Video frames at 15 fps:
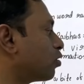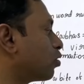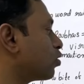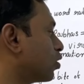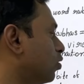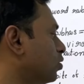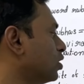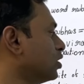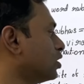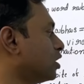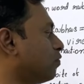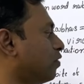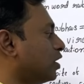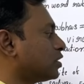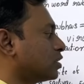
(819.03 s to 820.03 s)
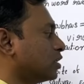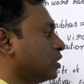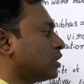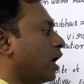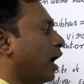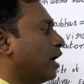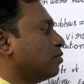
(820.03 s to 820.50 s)
to give, the first
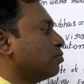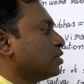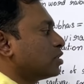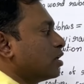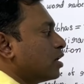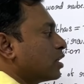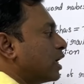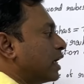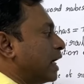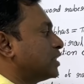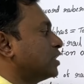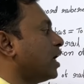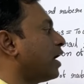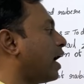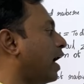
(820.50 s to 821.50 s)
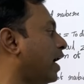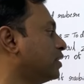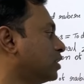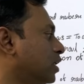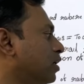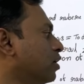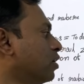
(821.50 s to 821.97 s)
is administer the
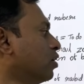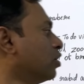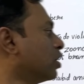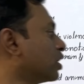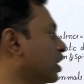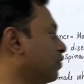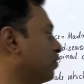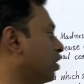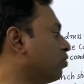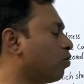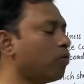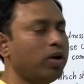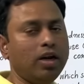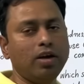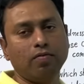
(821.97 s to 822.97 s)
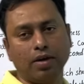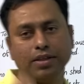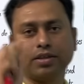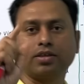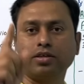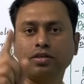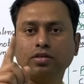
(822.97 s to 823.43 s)
HRIG given only
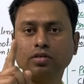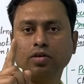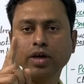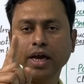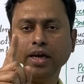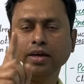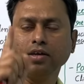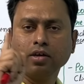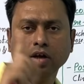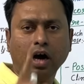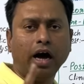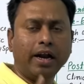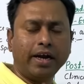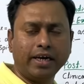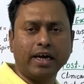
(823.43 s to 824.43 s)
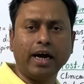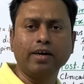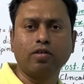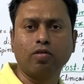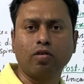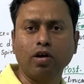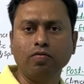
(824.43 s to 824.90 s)
once. Okay, already I
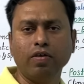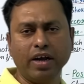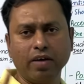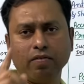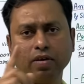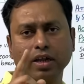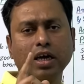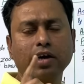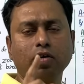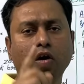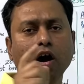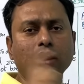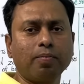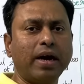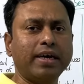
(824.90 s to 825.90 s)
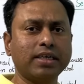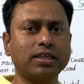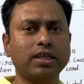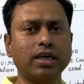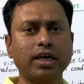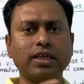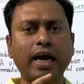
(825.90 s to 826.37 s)
told, wherever the dog bite is
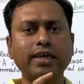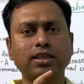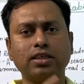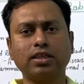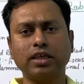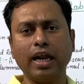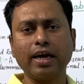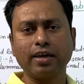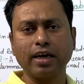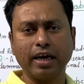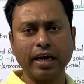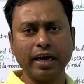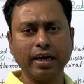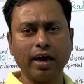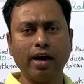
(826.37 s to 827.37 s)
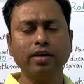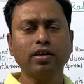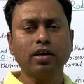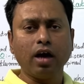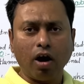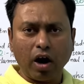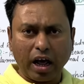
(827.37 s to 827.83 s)
there, that select area
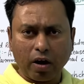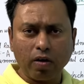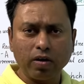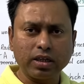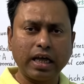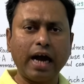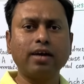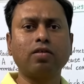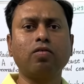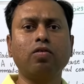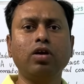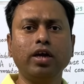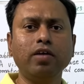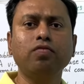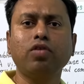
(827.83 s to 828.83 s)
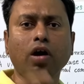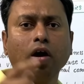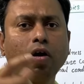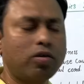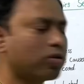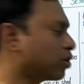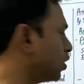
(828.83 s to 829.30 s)
around that only we
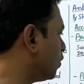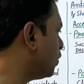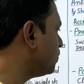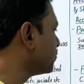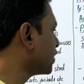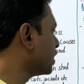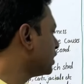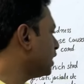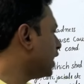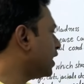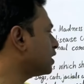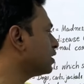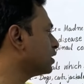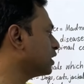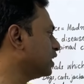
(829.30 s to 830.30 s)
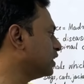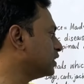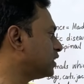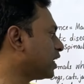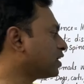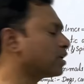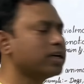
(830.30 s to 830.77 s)
have to give that
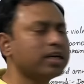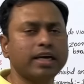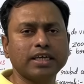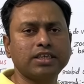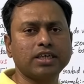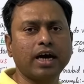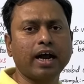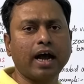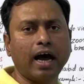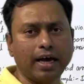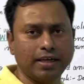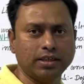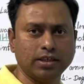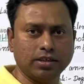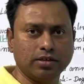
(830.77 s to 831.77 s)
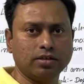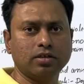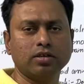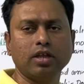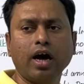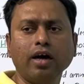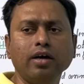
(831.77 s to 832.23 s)
inject HRIG,
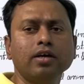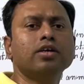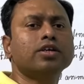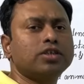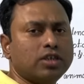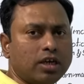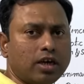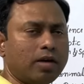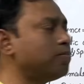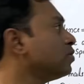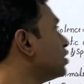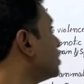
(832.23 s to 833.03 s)
the serum,